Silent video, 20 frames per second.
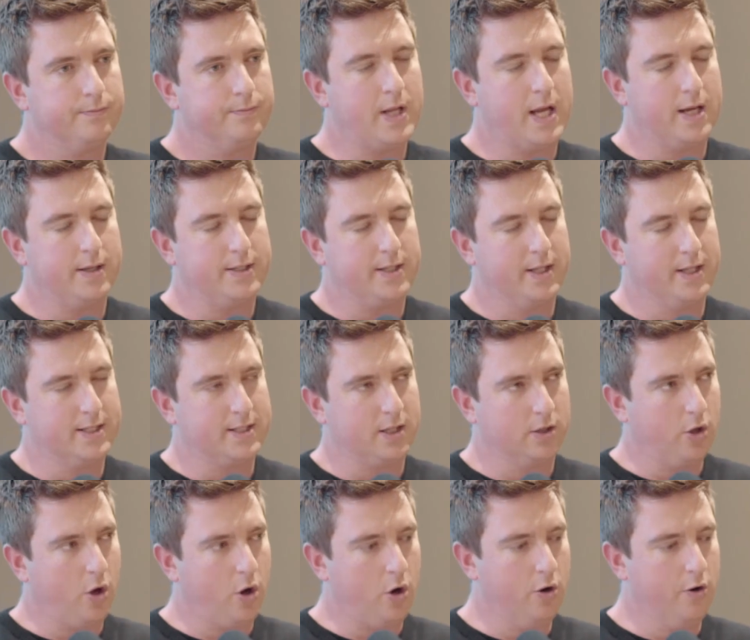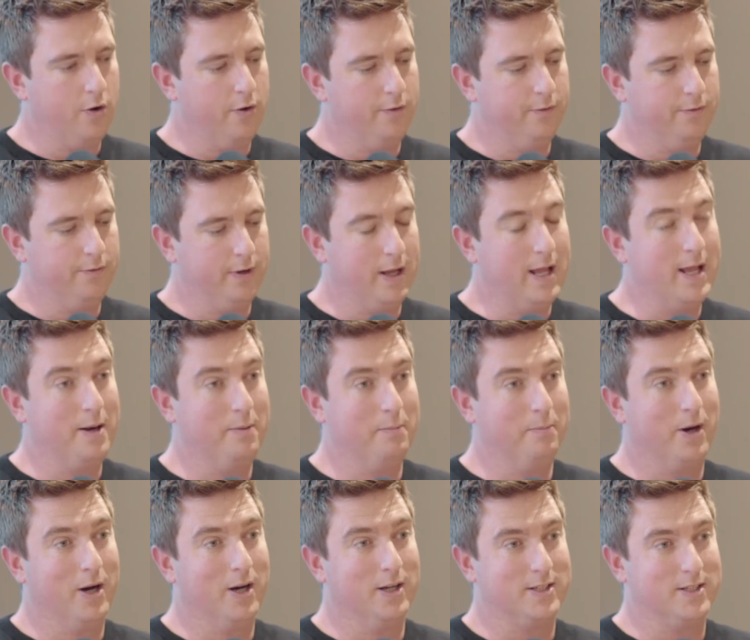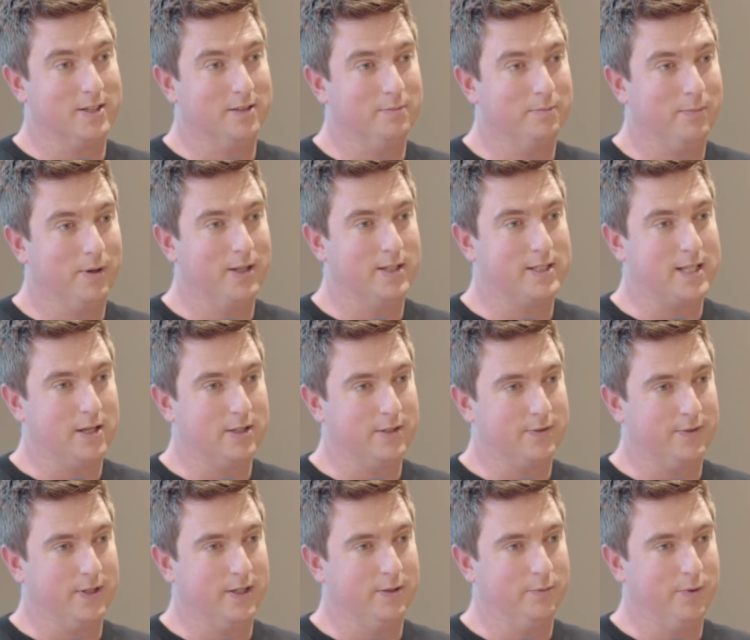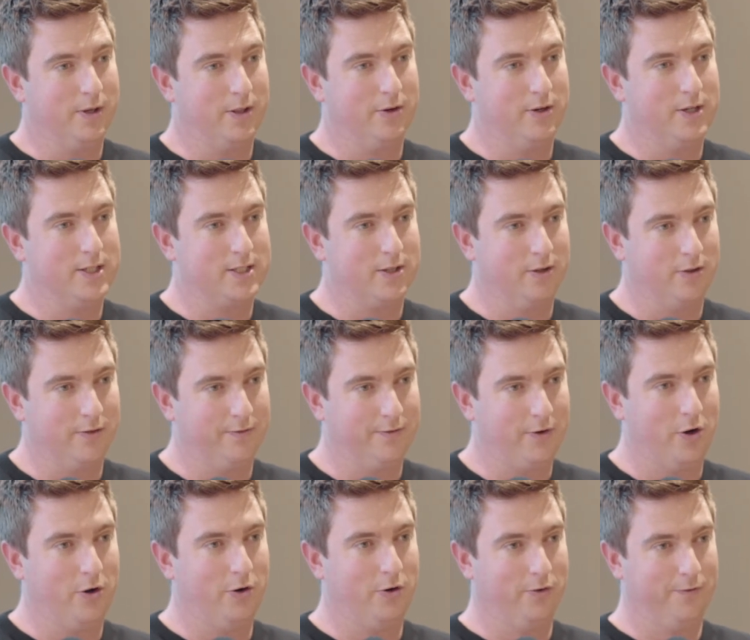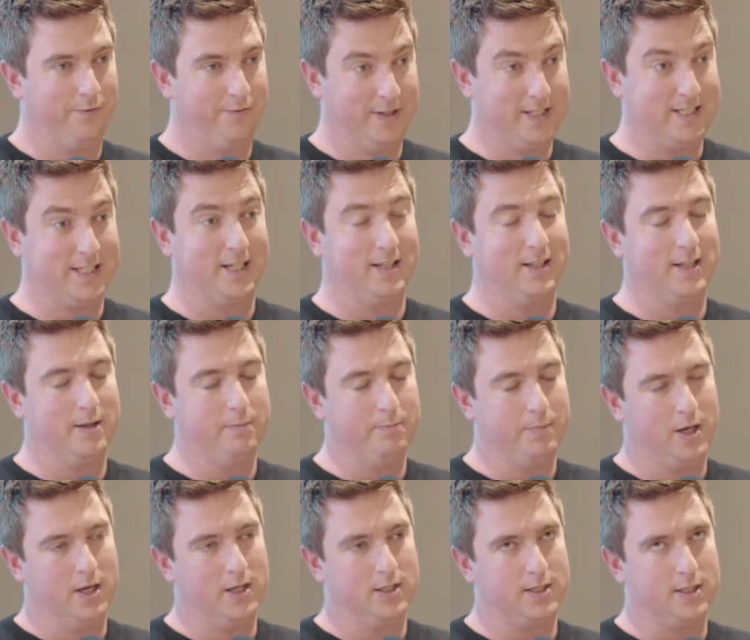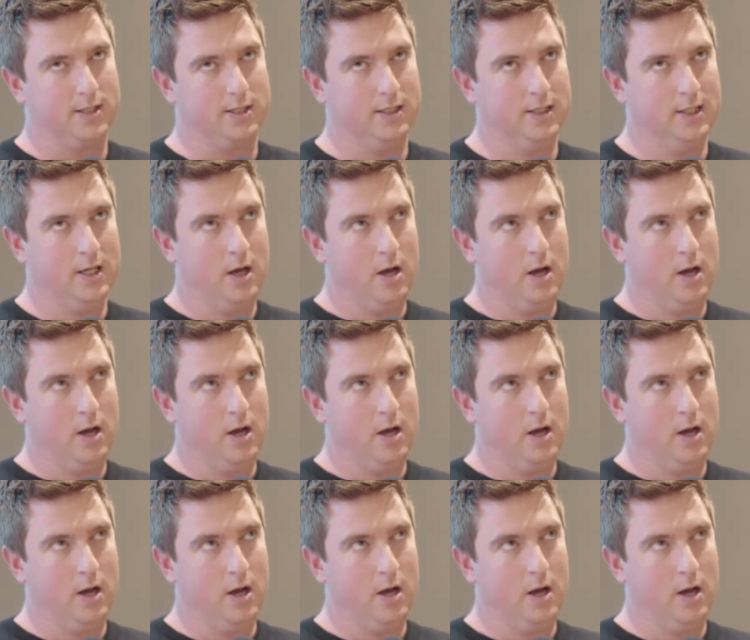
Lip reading: Yeah, so there's a lot of in-person, by the sounds of it, whether it's on the phone or physically in person.